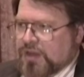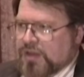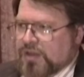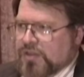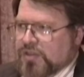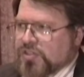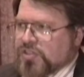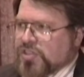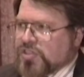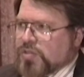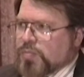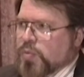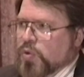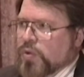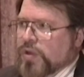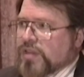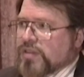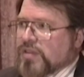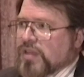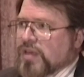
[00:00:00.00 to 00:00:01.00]
This is a
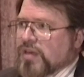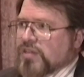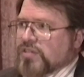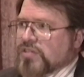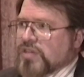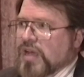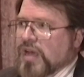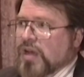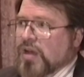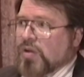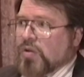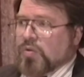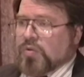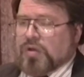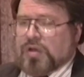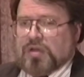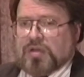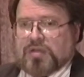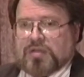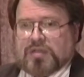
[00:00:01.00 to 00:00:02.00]
point that is now
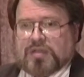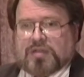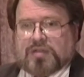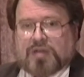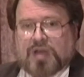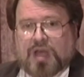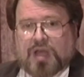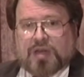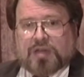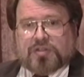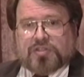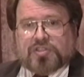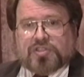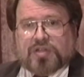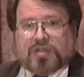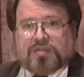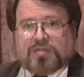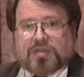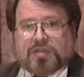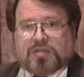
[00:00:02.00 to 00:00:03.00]
uh,
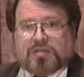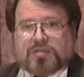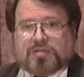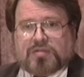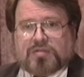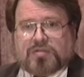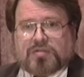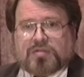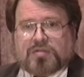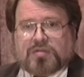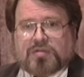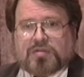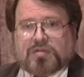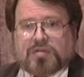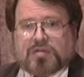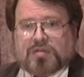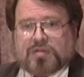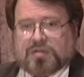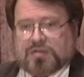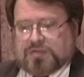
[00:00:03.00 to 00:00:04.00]
acknowledged, I think,
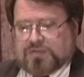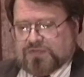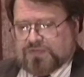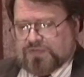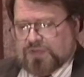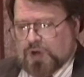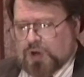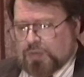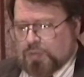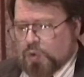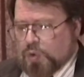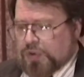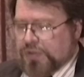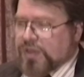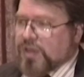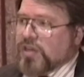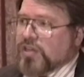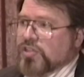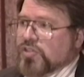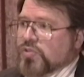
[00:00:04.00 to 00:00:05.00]
uh, far more
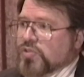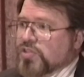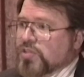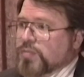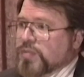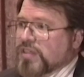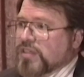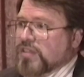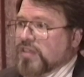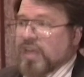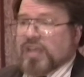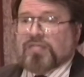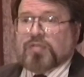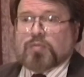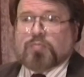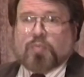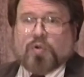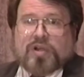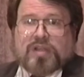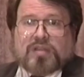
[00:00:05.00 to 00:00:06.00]
than it used to be.
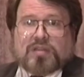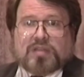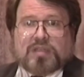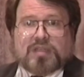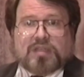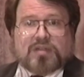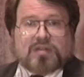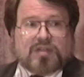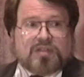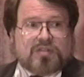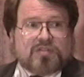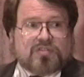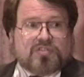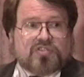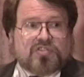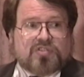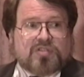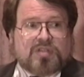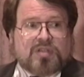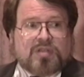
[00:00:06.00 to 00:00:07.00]
David Brinkley, in
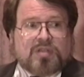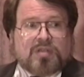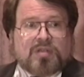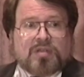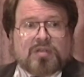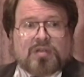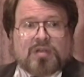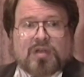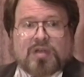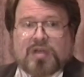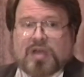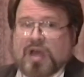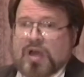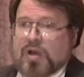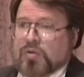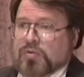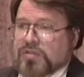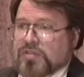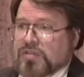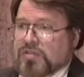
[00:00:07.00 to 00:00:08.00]
his
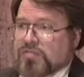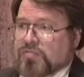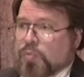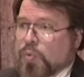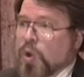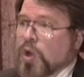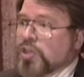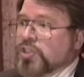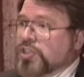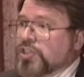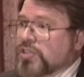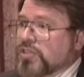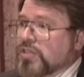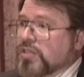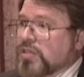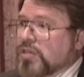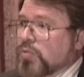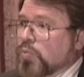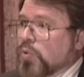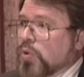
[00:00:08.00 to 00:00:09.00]
account of
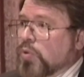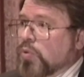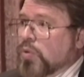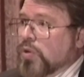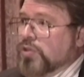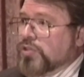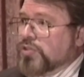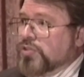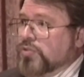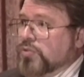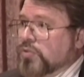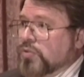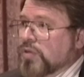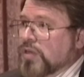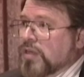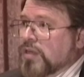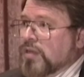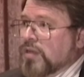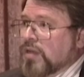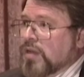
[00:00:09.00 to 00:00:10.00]
Washington in World War II,
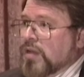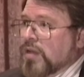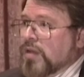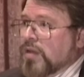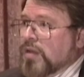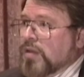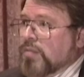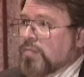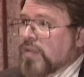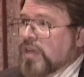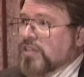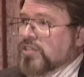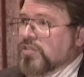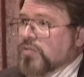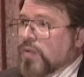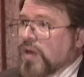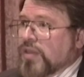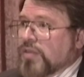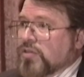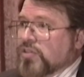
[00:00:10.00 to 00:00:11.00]
makes
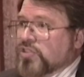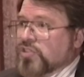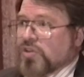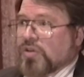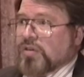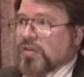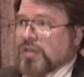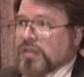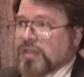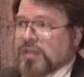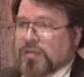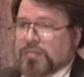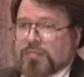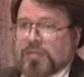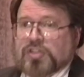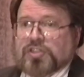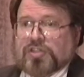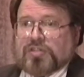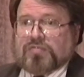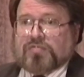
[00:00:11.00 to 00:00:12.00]
the rather startling
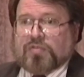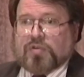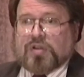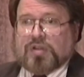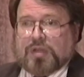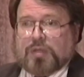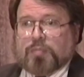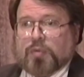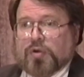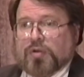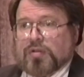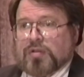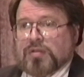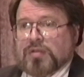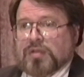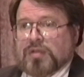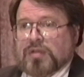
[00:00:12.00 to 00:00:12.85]
admission for a liberal